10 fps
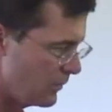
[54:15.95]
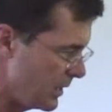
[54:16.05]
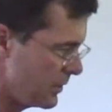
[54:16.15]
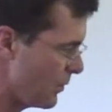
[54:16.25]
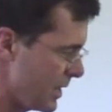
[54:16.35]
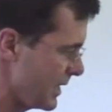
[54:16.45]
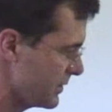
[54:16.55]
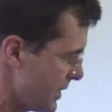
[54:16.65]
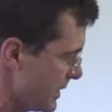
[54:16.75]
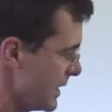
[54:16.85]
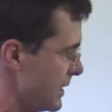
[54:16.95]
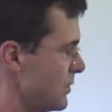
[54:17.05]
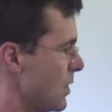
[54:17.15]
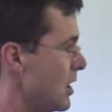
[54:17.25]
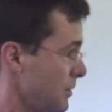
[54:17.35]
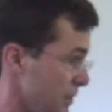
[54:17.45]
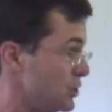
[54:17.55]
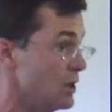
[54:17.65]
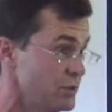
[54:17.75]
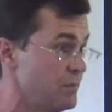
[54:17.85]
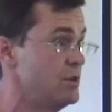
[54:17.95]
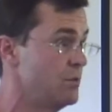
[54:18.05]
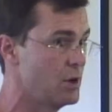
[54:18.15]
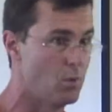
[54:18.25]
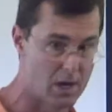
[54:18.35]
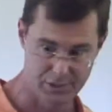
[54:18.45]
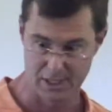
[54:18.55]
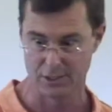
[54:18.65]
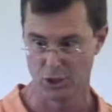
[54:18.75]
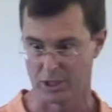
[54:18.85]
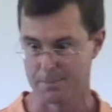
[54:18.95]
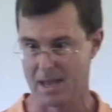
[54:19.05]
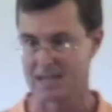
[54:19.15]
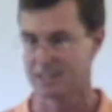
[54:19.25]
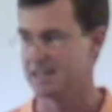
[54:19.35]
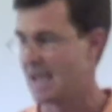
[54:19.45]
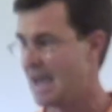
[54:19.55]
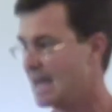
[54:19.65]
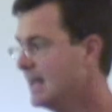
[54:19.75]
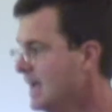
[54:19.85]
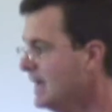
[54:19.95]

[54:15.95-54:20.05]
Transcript: and we don't know what it is that they did wrong, but Joseph knew what it was, and he took it back to Dad,